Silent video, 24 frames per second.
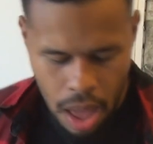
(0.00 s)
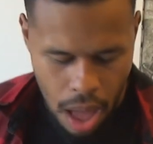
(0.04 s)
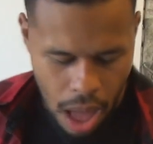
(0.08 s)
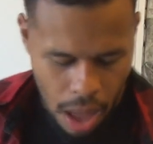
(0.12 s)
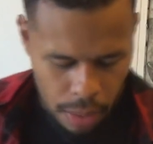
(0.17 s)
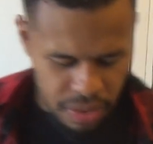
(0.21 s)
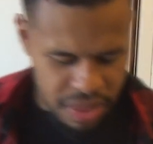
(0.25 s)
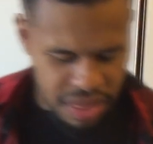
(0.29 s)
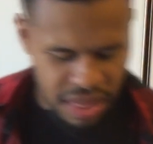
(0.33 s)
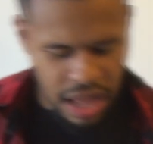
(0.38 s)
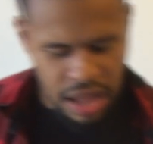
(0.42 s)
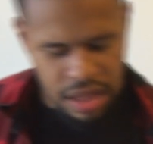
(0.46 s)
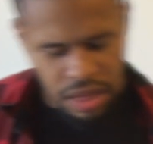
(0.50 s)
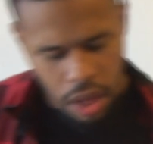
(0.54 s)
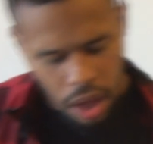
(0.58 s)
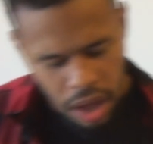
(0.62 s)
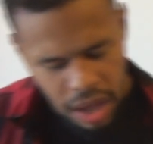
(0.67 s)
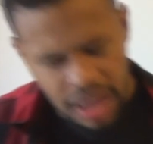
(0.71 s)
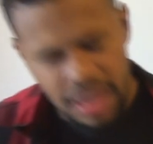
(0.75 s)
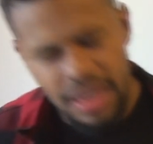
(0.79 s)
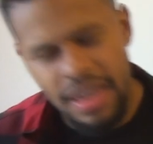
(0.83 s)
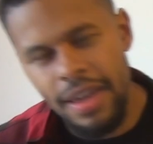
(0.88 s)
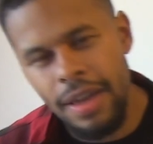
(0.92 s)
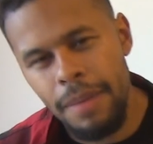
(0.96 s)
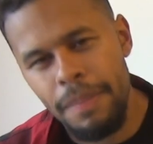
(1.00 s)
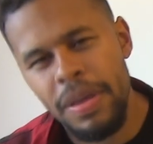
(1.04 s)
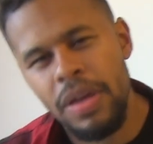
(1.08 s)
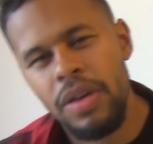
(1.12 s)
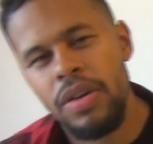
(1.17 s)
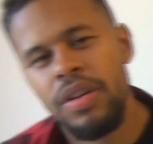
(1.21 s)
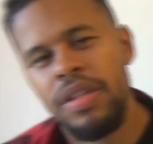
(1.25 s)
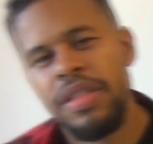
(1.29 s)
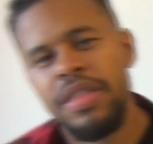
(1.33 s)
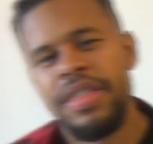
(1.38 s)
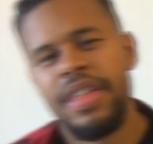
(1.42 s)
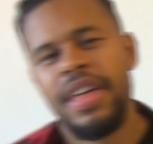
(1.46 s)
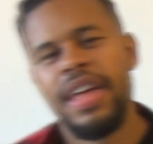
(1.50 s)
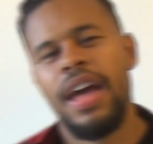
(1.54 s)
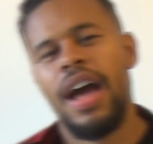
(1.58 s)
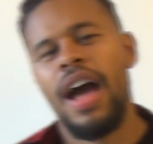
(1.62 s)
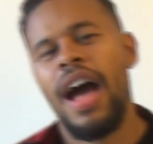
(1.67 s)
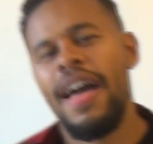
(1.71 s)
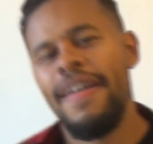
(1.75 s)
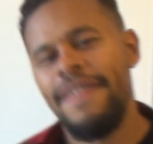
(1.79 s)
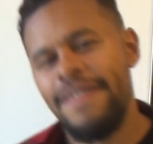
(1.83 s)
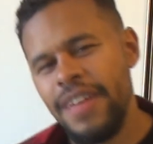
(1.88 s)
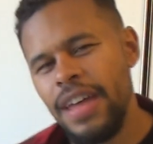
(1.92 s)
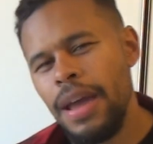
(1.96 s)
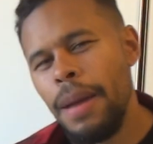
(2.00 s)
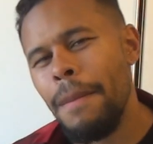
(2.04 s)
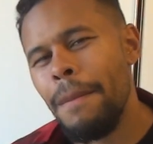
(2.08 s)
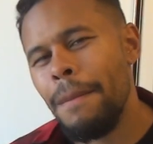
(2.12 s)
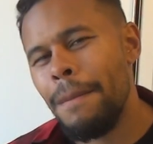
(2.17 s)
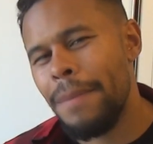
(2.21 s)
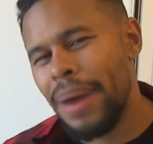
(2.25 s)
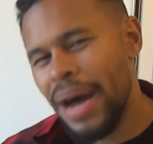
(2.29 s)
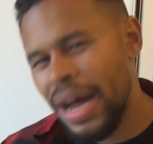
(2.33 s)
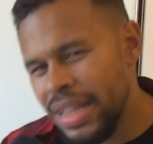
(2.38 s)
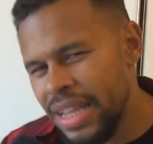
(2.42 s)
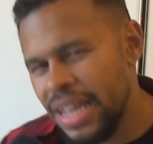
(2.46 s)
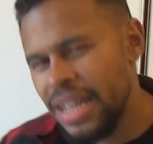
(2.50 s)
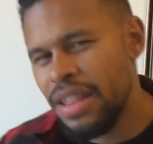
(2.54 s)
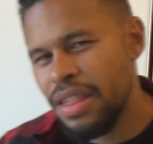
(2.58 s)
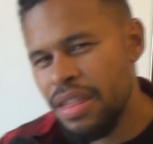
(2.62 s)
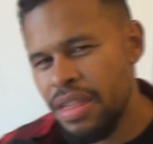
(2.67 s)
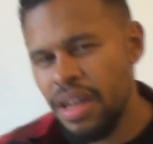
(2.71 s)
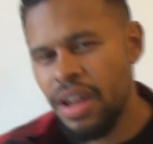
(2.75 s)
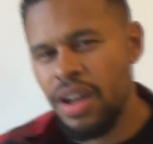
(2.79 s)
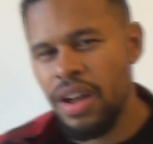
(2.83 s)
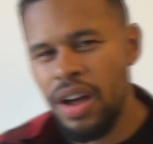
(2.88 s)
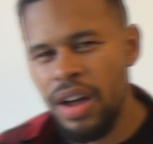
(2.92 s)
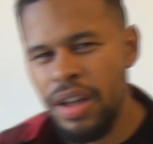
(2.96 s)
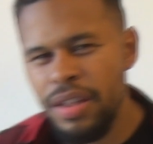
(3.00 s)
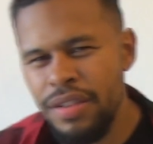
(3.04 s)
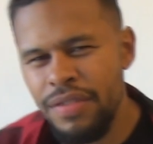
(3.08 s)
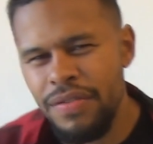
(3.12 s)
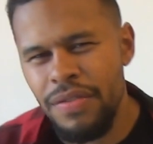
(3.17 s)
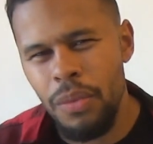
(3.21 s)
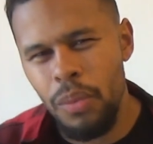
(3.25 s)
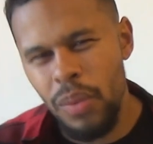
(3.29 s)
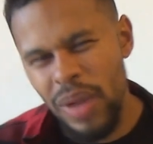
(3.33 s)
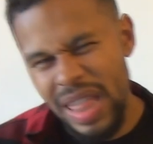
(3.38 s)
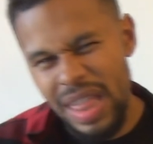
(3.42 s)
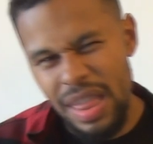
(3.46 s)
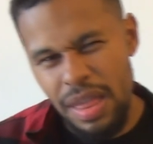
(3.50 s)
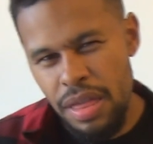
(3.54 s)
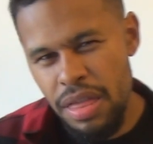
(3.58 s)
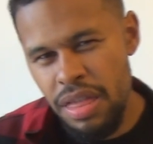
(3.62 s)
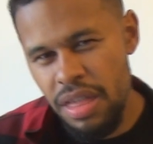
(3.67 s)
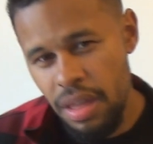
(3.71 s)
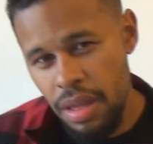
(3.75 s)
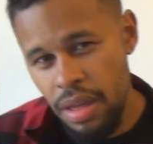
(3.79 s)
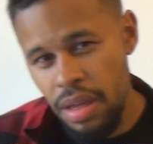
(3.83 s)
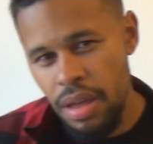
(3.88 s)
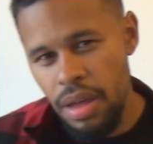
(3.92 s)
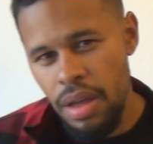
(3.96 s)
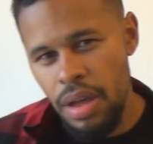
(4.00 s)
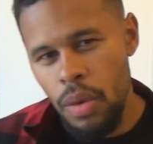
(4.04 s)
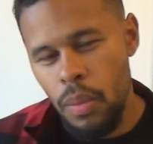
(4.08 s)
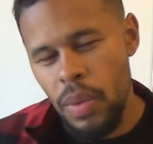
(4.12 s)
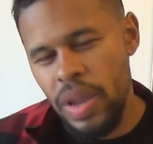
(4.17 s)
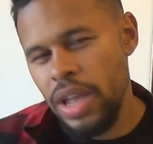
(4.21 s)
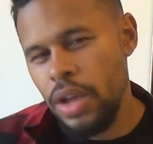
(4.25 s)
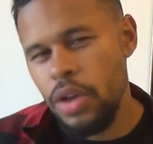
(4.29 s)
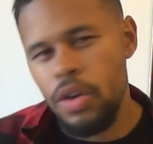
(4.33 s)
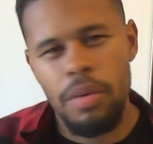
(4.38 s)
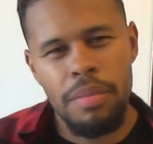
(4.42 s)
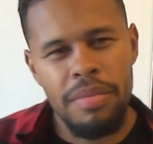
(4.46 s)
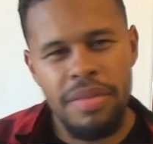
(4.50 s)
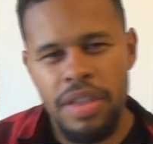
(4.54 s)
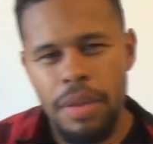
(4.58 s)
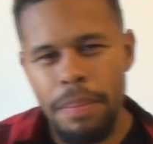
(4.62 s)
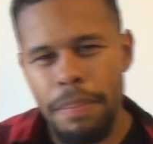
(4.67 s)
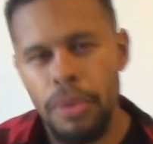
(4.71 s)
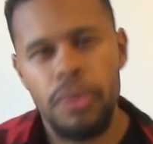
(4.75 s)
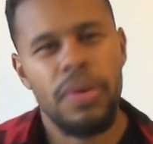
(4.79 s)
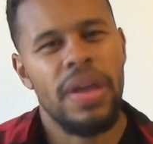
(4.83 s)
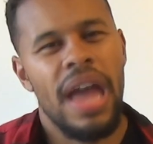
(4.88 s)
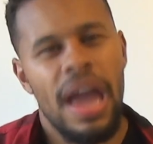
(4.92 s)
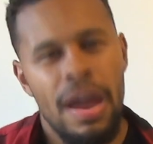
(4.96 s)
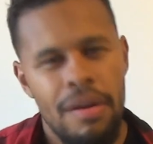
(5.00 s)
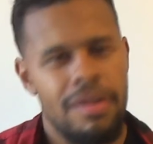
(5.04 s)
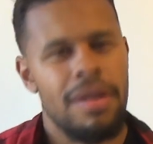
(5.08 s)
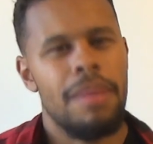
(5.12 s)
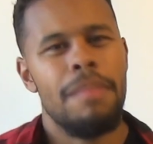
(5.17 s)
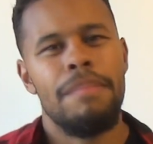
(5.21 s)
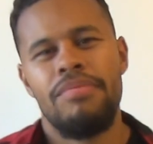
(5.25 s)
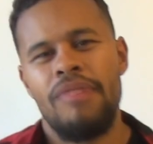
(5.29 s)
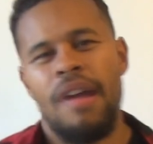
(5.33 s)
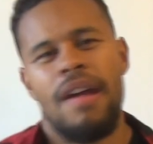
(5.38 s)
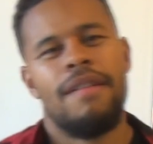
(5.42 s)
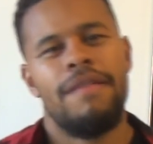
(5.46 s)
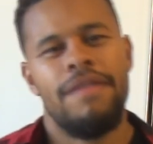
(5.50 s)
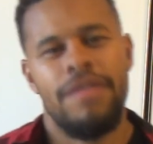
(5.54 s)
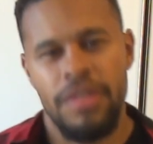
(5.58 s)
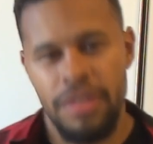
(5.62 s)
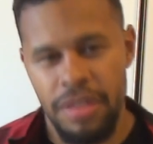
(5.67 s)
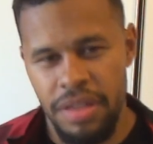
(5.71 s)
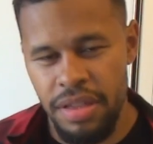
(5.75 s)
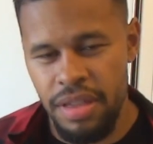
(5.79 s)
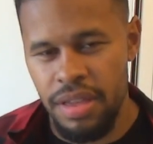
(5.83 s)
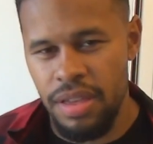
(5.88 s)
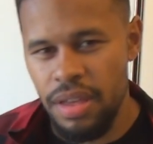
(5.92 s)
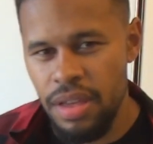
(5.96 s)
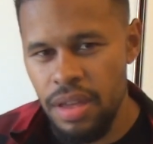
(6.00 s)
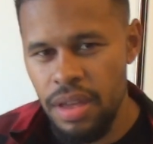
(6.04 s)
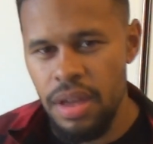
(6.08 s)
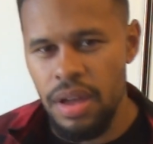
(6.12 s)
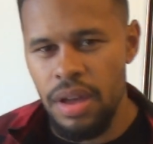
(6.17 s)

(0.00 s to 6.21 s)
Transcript: I would say it's high tier because I think Bonita kind of wins when it comes to Bulgarian breakfast.